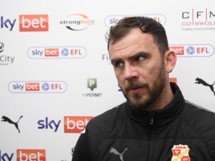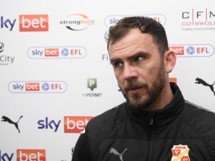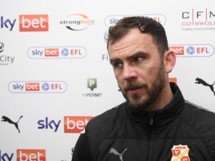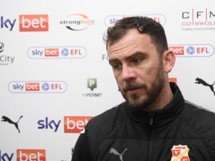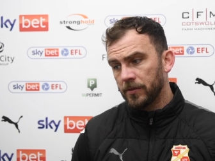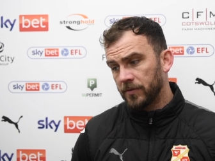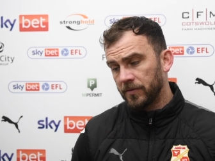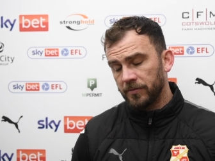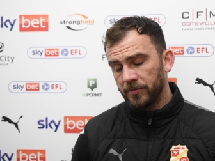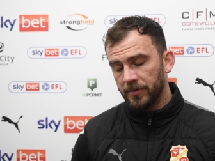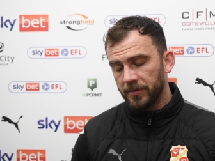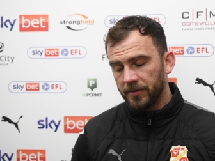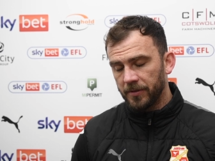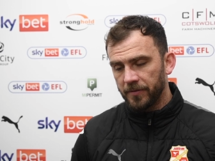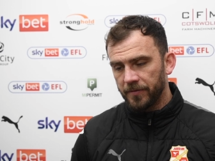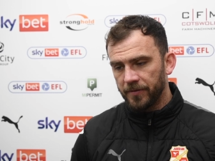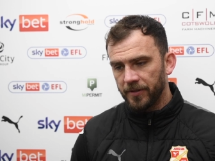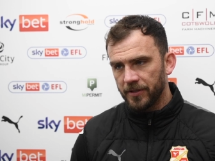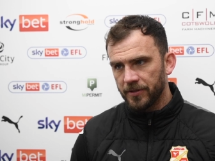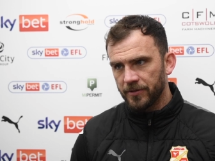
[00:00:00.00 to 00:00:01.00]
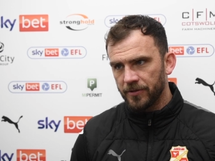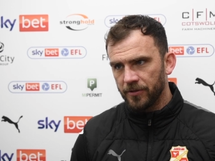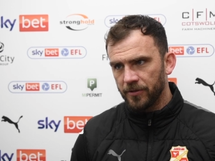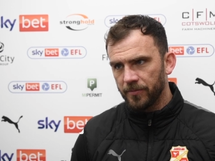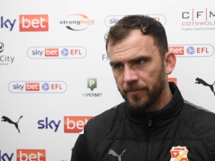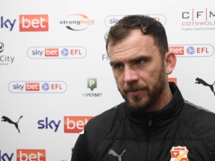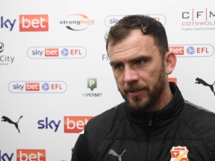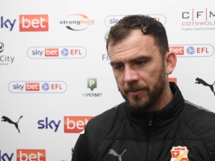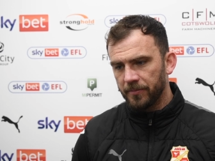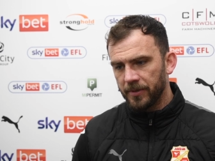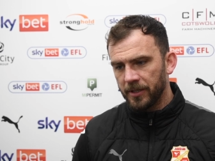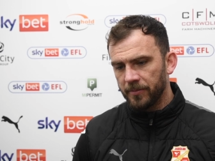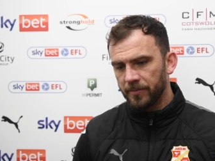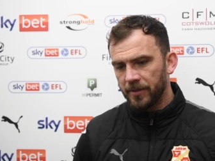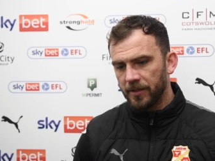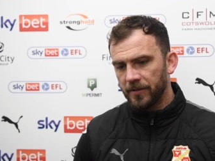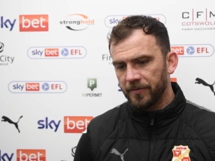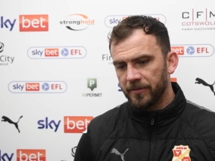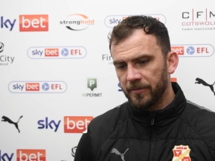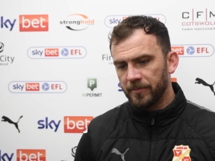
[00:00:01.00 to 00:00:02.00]
I just wanted to freshen up, get
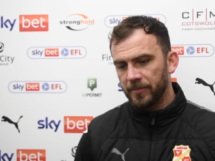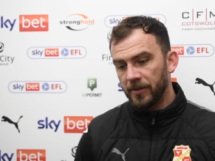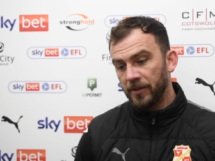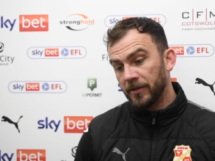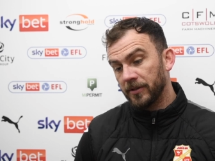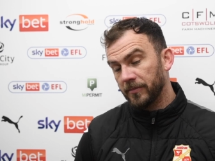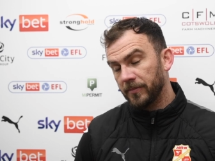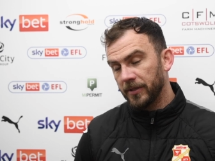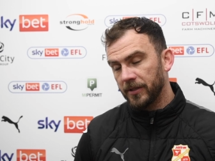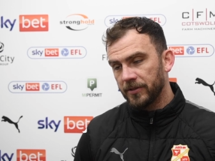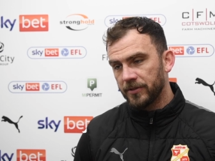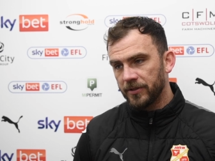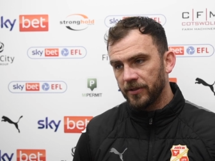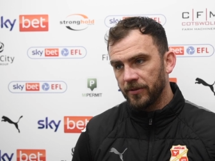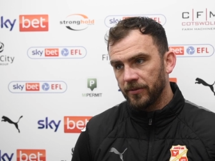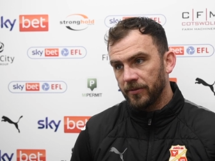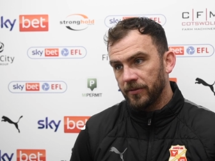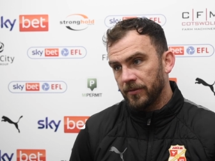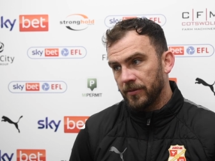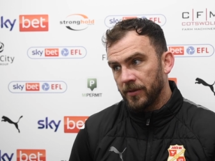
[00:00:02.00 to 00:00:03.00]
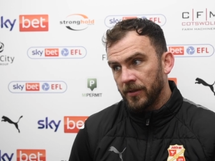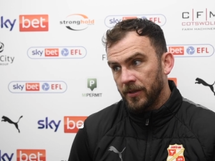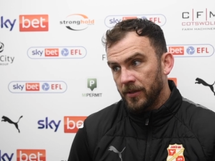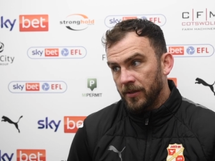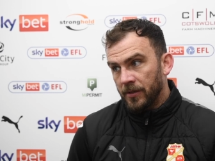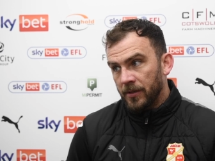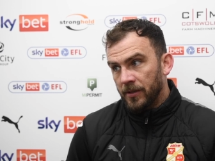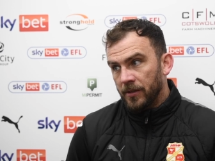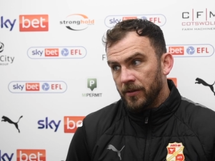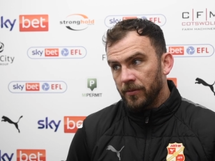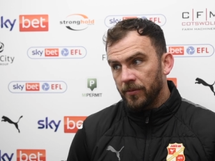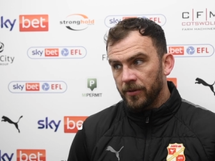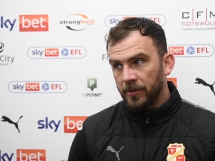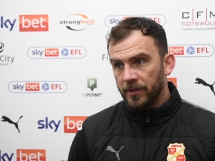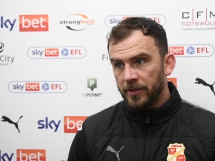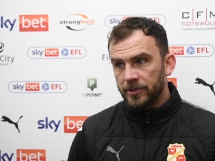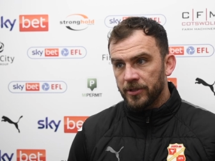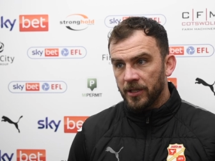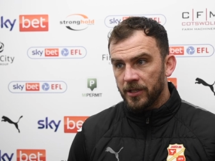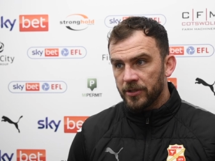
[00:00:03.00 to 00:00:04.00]
people off on the pitch who were
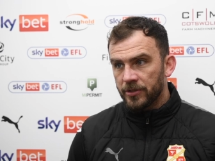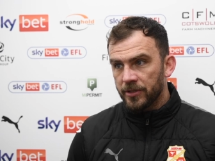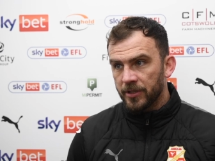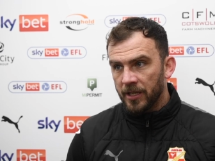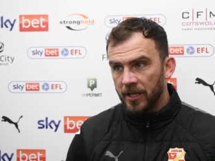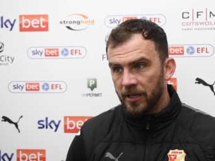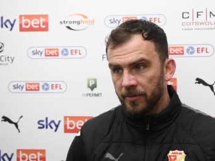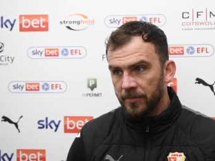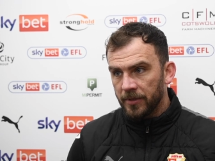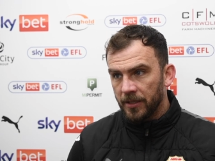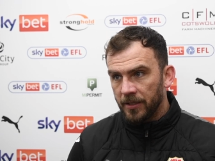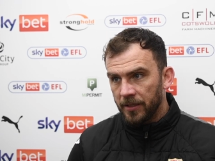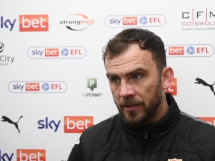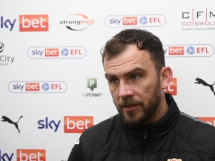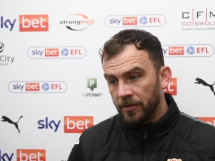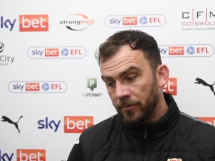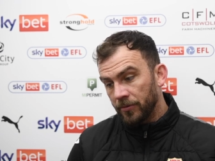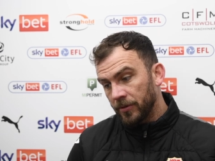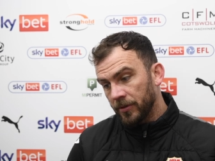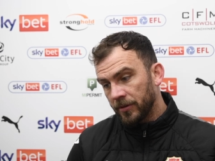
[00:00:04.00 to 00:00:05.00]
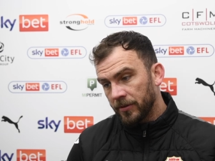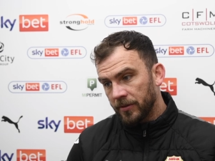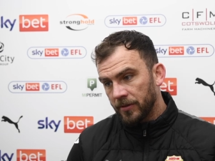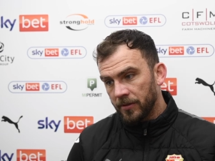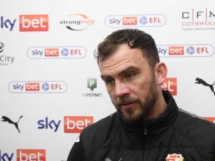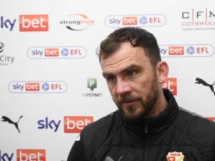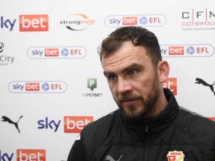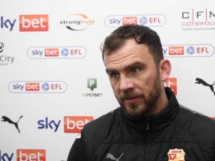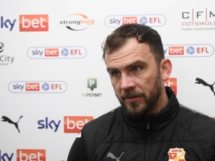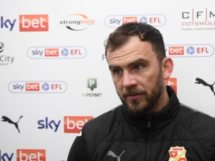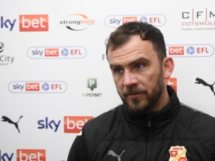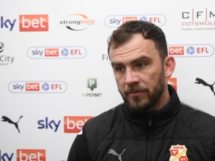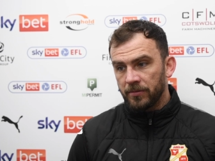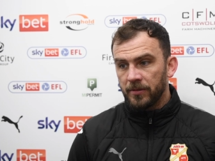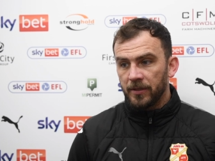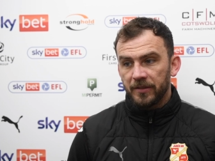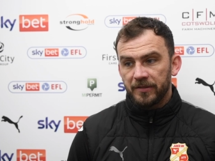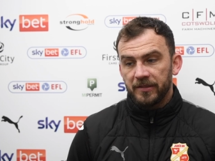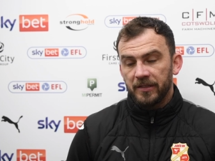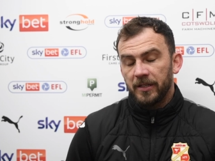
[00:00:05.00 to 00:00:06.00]
going to change the game. They did, it worked. So
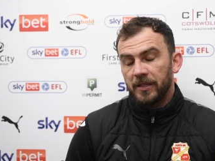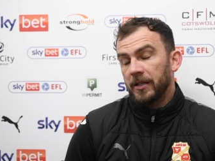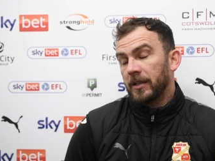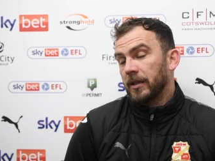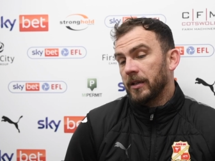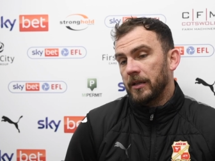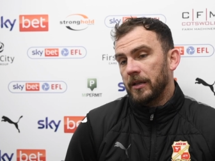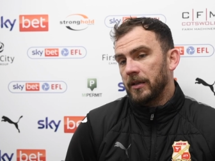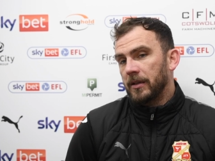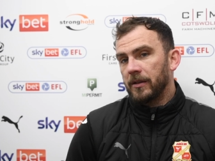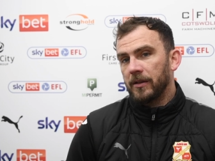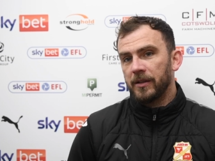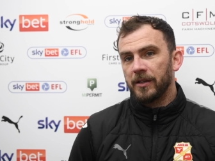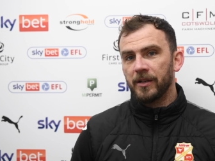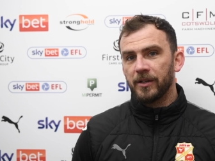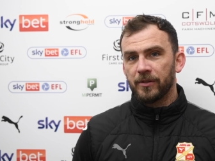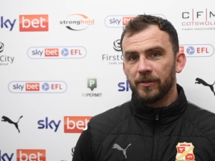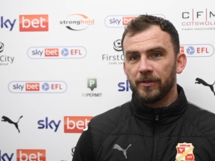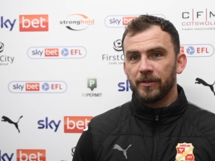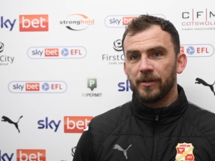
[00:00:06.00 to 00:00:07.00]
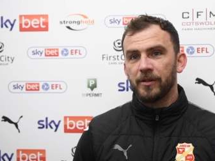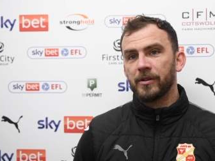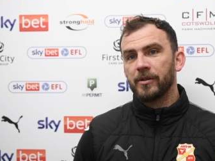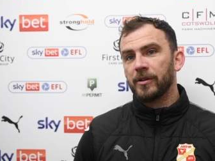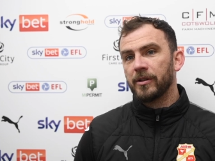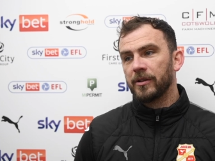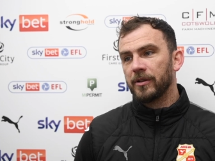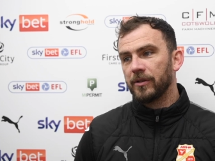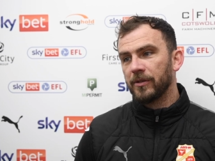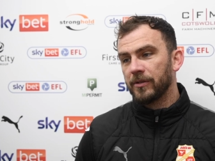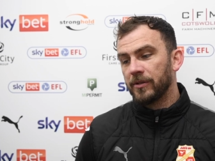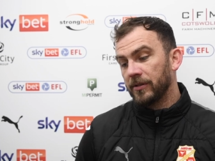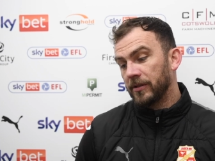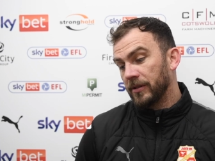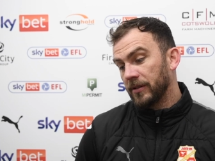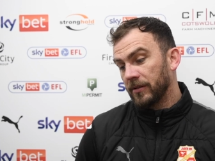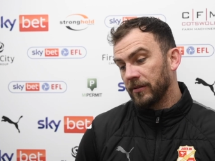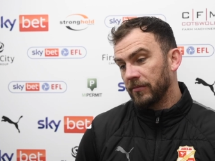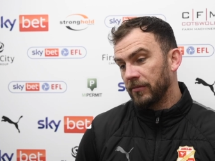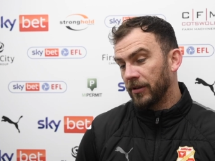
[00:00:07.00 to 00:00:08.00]
listen, it could have
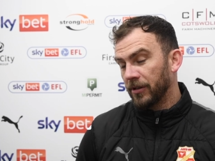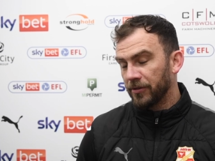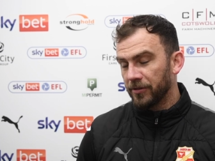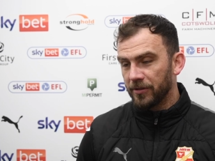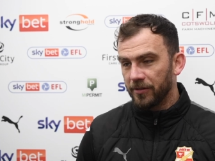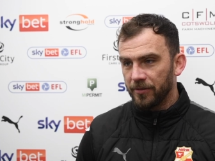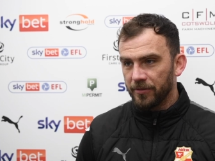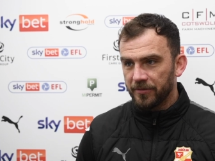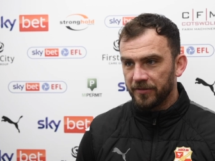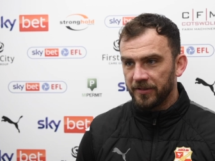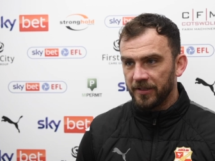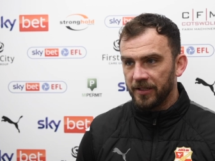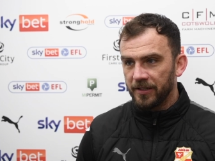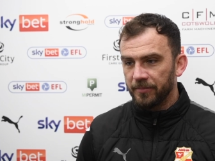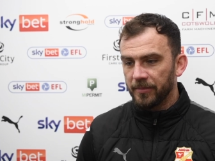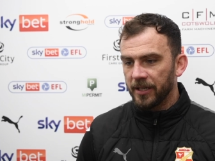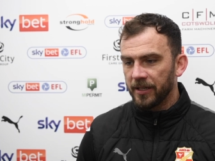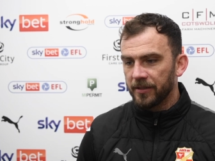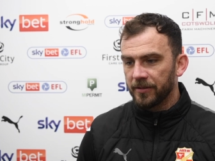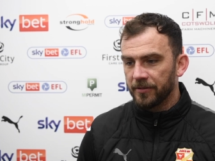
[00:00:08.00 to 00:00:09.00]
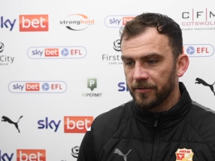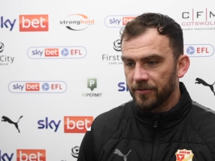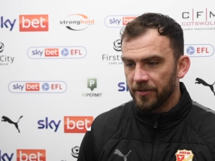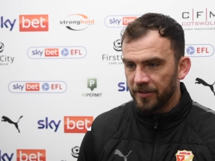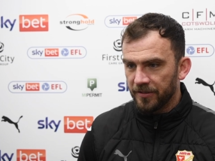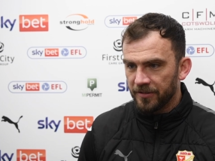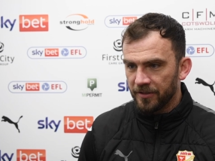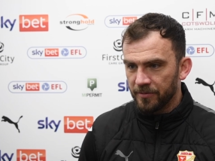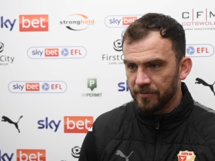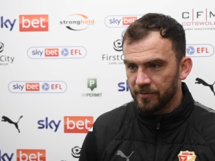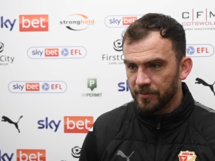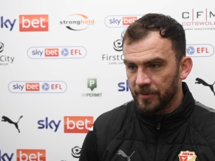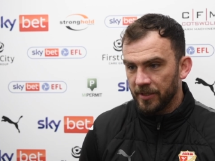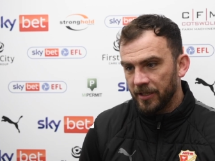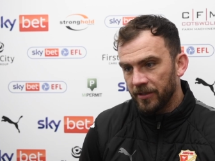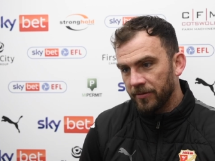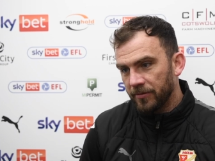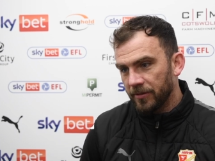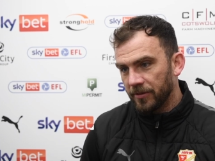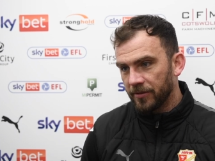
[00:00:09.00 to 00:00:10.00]
looked silly making three subs, but
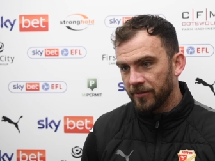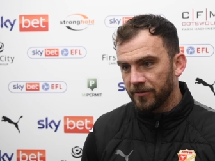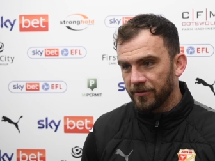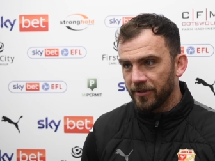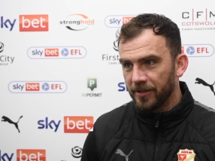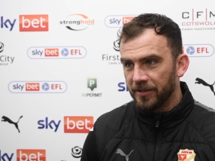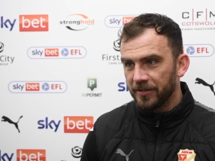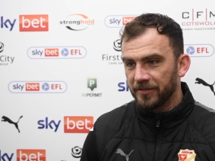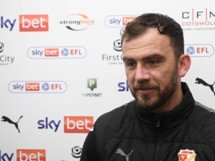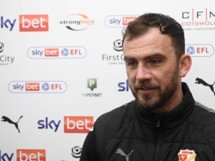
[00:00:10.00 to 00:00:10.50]
now it looked great.